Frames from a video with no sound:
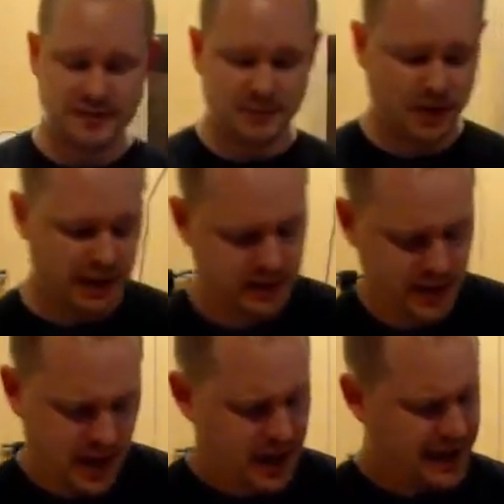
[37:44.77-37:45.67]
kind.
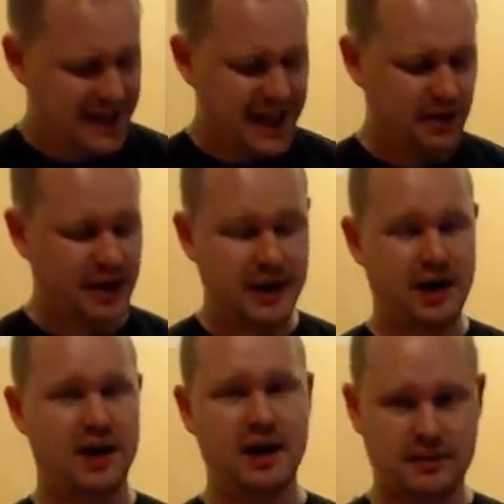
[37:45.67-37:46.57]
Again, I
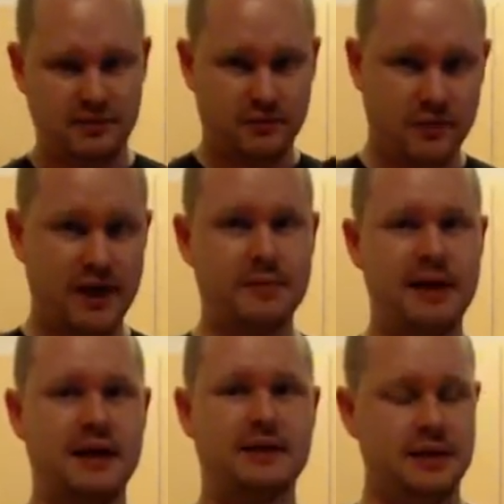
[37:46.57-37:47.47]
can't
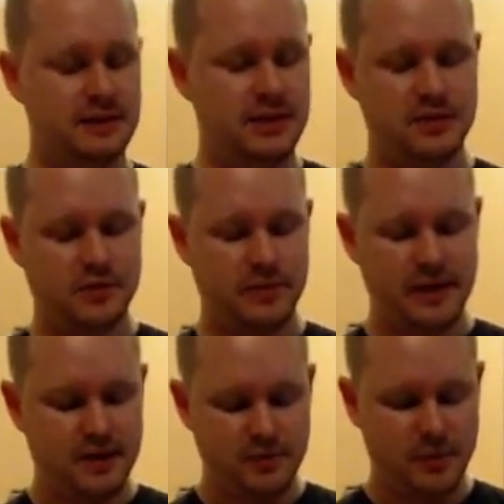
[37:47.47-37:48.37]
recommend a digital meat
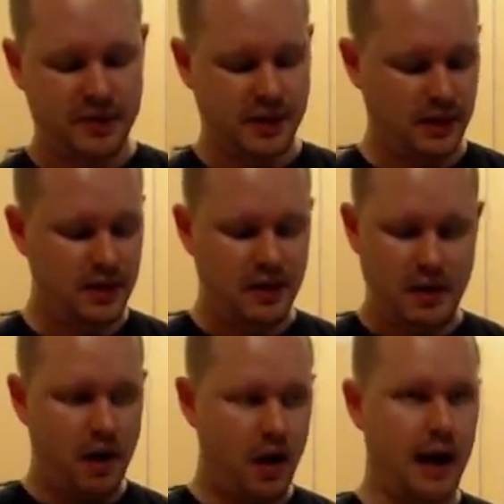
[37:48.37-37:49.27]
thermometer
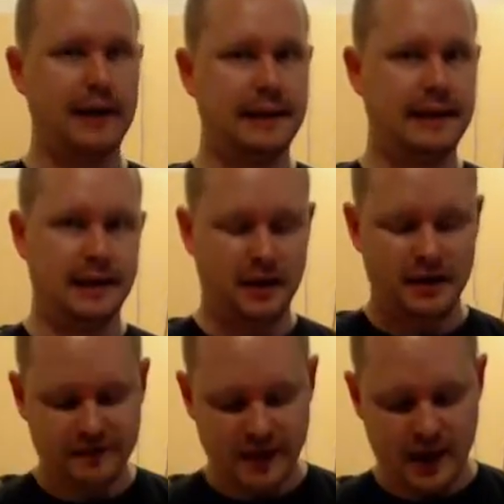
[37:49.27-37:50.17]
highly enough.
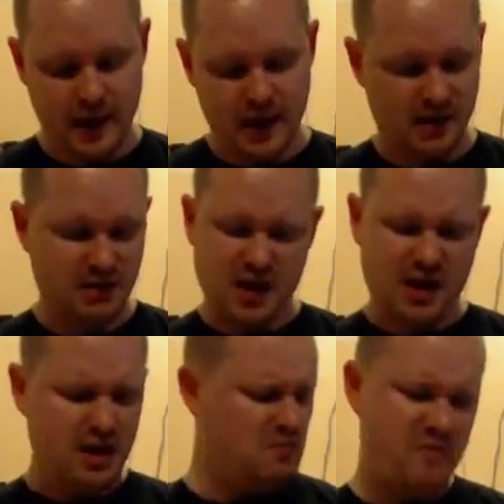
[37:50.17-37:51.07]
They are
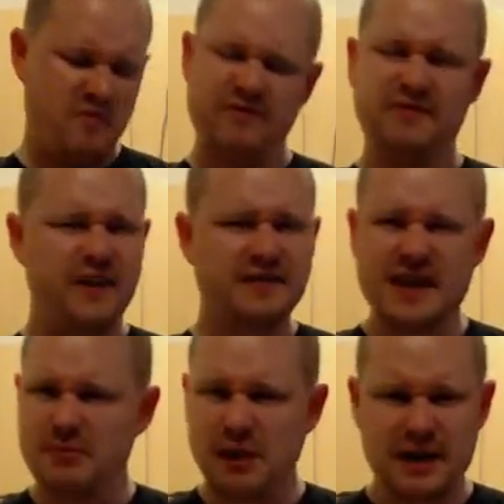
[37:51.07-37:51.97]

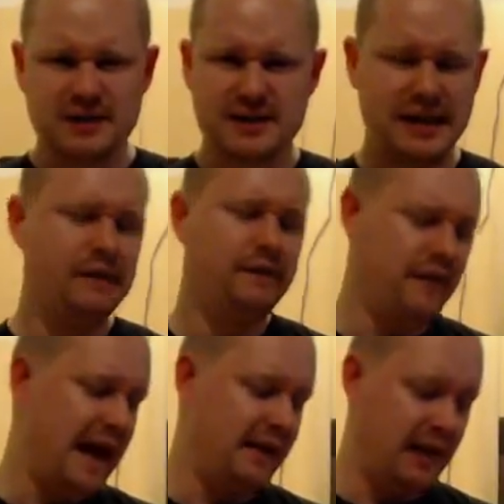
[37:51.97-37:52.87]
$15, if
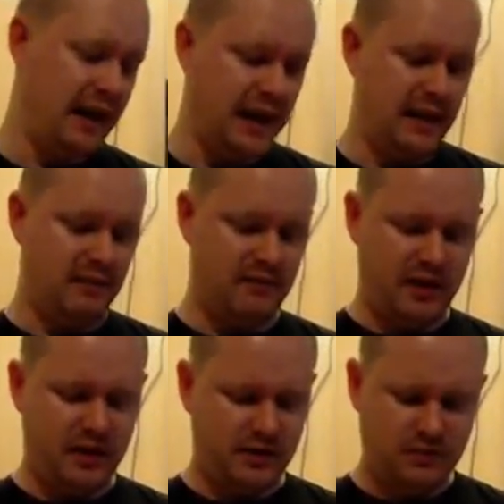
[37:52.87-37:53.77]
that, and
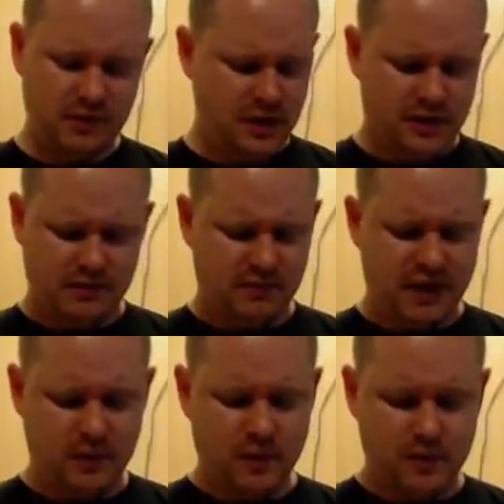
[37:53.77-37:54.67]
they
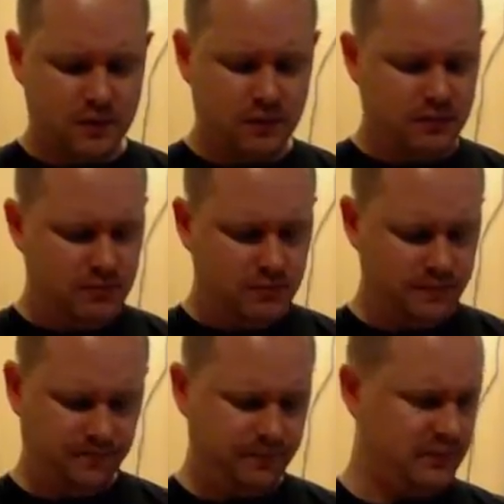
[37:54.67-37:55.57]

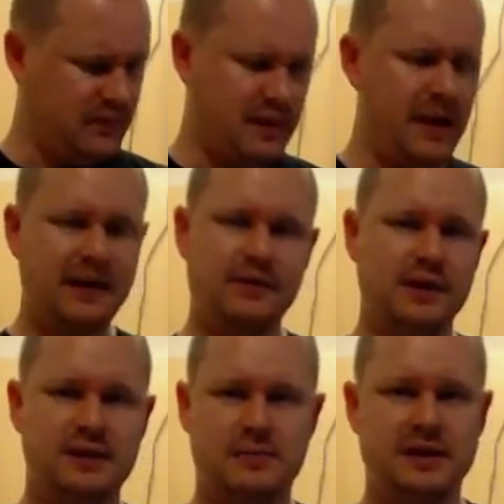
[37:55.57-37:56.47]
make everything
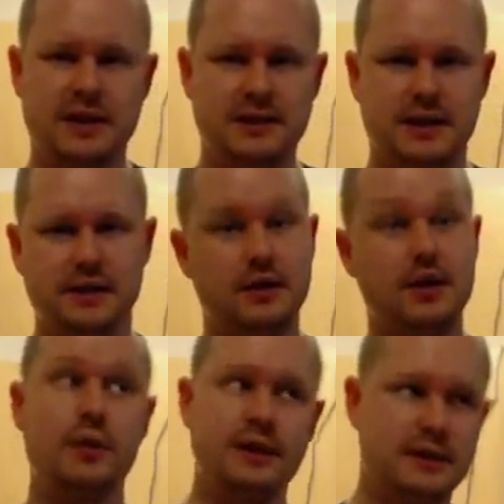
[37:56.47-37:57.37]
so much easier. You know when
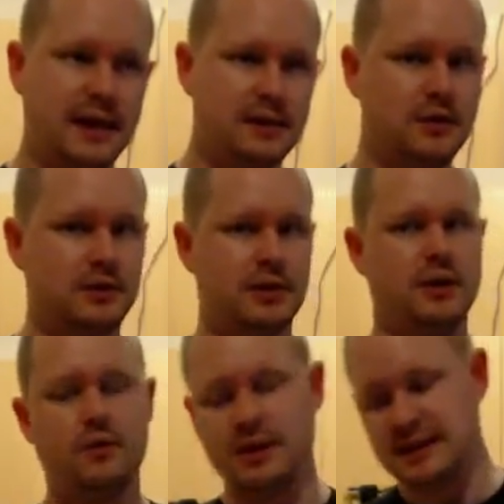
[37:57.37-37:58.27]
your steak's cooked, you know
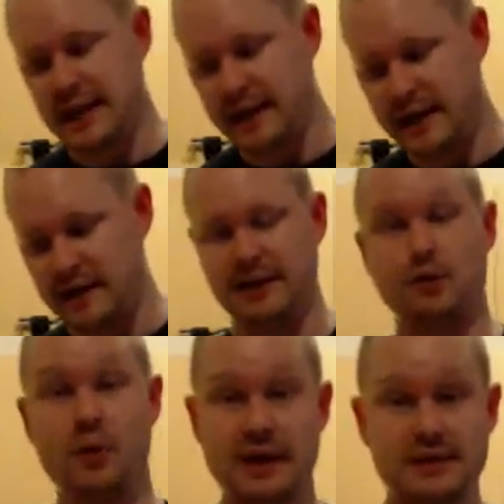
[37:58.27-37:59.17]
when to take it out and let it
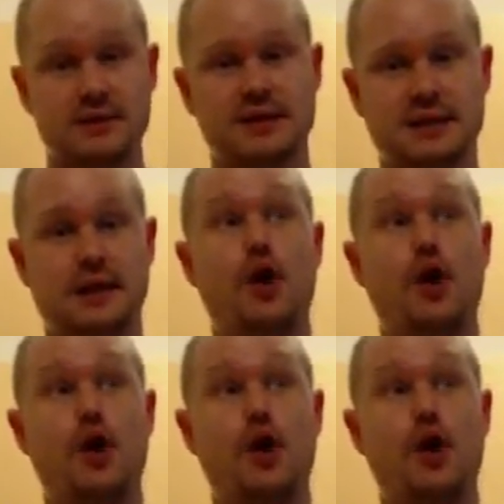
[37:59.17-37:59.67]
rest so it doesn't get